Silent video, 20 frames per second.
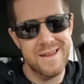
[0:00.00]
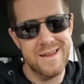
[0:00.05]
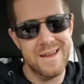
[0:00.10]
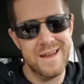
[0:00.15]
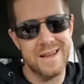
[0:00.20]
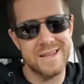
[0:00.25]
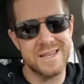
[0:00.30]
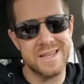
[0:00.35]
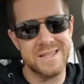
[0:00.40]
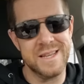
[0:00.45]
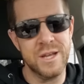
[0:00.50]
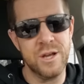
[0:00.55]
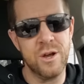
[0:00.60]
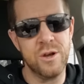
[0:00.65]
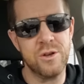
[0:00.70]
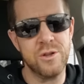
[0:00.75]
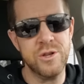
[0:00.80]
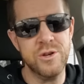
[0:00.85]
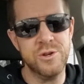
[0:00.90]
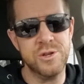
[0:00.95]
He says, in
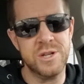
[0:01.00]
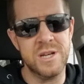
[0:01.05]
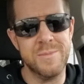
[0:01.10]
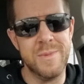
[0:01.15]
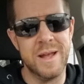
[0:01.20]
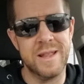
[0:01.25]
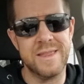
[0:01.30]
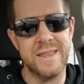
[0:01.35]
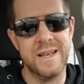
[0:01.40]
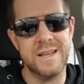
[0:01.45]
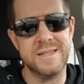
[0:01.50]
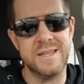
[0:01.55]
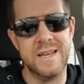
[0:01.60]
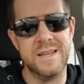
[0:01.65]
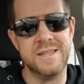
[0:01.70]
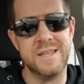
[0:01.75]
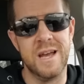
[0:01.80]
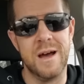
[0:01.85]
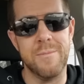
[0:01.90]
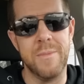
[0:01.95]
conclusion, to make things
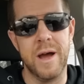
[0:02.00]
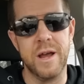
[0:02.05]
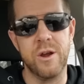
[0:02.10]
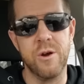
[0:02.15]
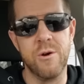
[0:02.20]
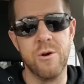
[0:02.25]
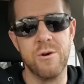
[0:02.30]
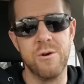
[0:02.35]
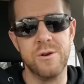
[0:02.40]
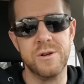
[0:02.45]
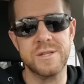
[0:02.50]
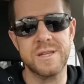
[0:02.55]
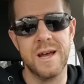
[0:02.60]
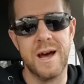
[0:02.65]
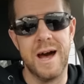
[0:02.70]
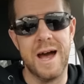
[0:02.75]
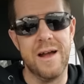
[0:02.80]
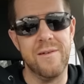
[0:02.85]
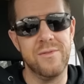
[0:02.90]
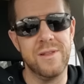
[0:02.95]
easy on my girls,
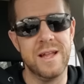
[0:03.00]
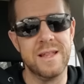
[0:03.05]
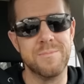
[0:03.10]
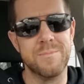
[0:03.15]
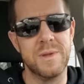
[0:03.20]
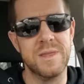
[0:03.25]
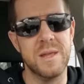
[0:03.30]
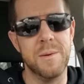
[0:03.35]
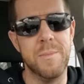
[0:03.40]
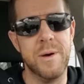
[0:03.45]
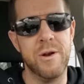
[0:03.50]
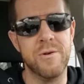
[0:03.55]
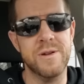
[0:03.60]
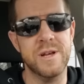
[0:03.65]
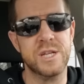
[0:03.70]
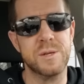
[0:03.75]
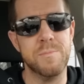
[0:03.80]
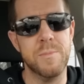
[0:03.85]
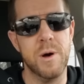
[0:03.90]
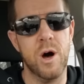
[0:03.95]
I've let the
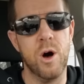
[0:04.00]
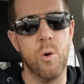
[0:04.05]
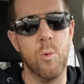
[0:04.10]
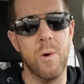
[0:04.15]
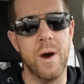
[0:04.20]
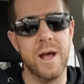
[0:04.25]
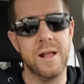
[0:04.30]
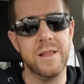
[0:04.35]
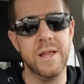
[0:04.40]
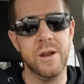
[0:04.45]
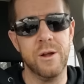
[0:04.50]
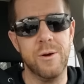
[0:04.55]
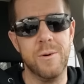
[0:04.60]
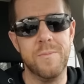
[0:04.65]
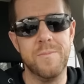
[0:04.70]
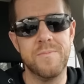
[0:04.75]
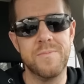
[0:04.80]
bitterness melt away a little.